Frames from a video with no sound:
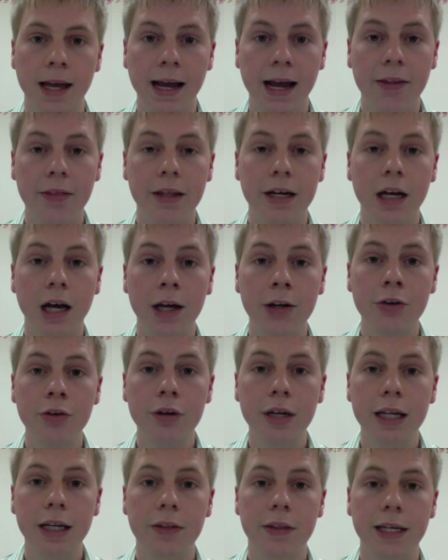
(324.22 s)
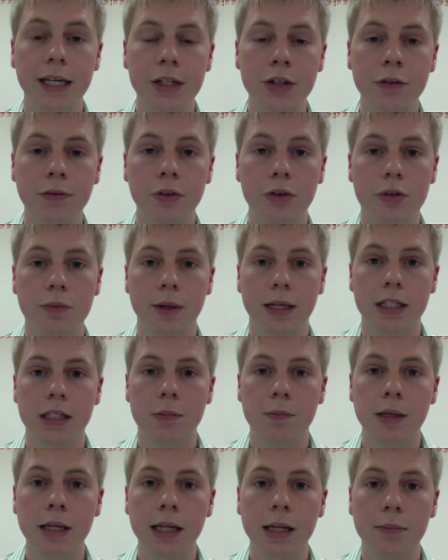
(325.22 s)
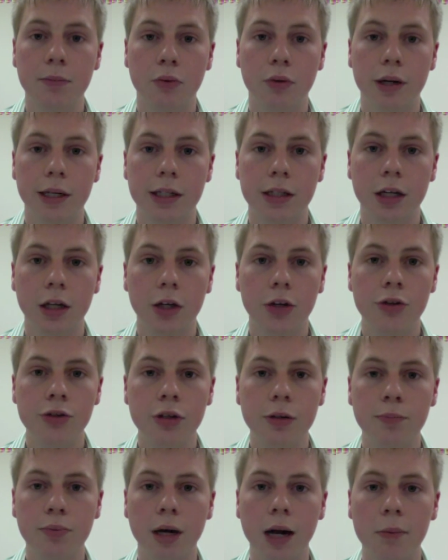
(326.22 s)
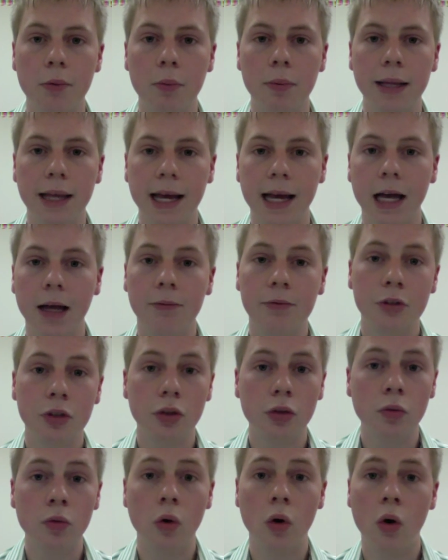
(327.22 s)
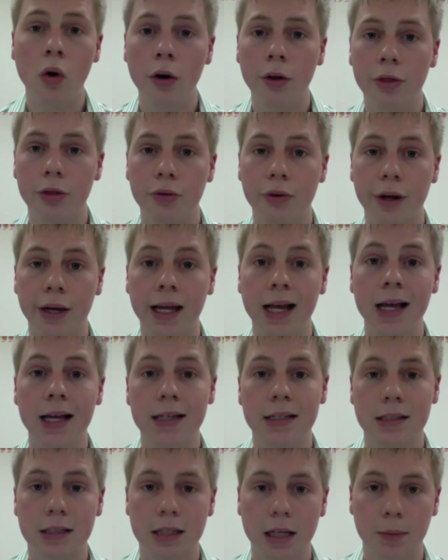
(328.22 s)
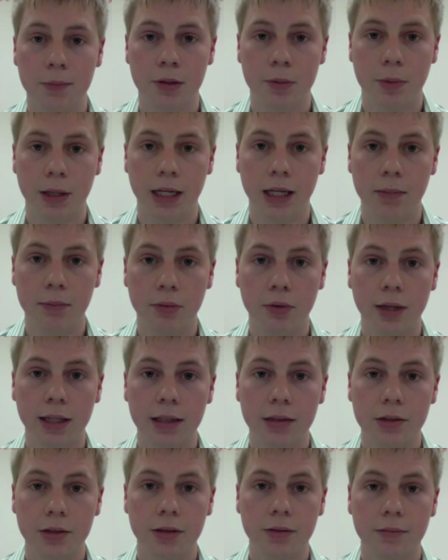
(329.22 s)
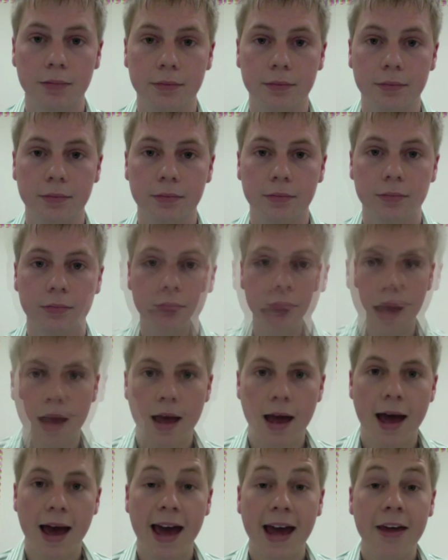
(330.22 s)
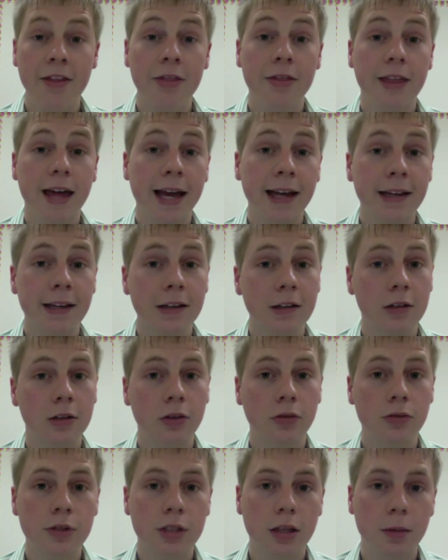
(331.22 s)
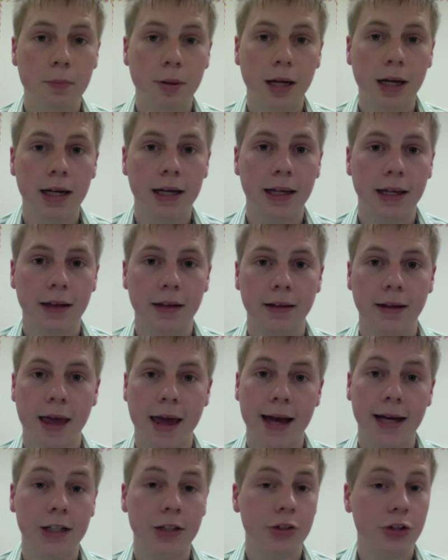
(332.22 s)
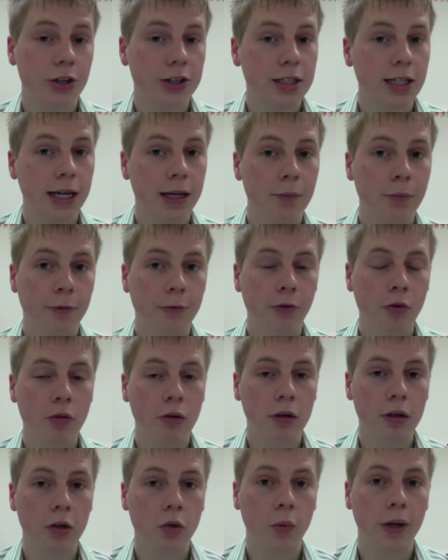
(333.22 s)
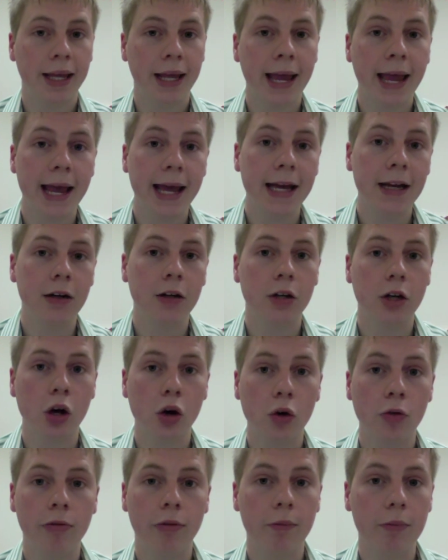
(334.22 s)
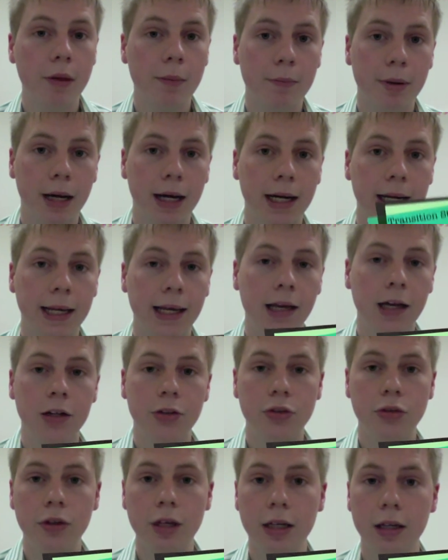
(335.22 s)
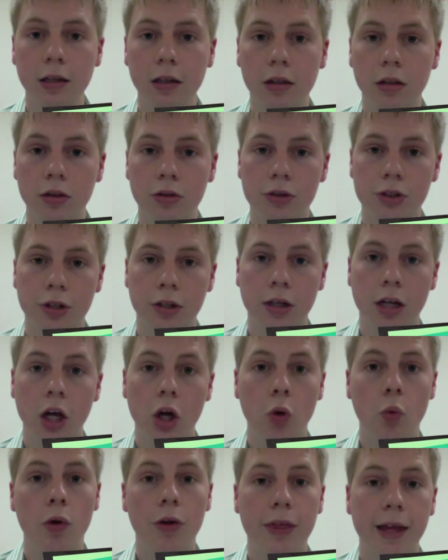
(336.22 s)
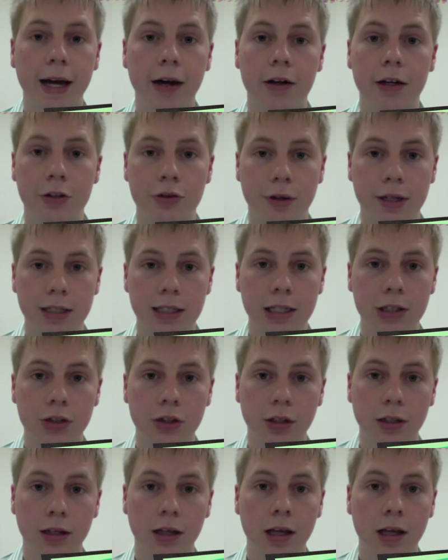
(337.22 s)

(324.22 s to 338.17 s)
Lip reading: And then underneath each of those main speaking points, you should probably have 2 or 3 sub-speaking points. And that concludes the body, and just like before, we can't go from the body to the conclusion without a transition,